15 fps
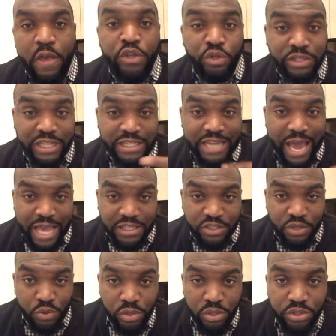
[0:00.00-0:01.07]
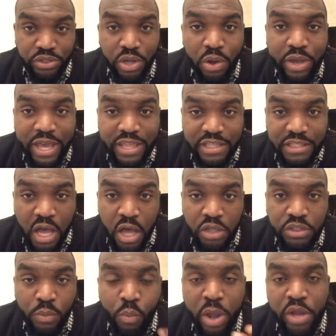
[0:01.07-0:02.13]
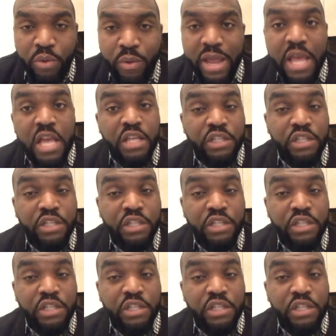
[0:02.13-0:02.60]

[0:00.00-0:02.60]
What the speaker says: you teach high schoolers, okay, that's awesome. What grade?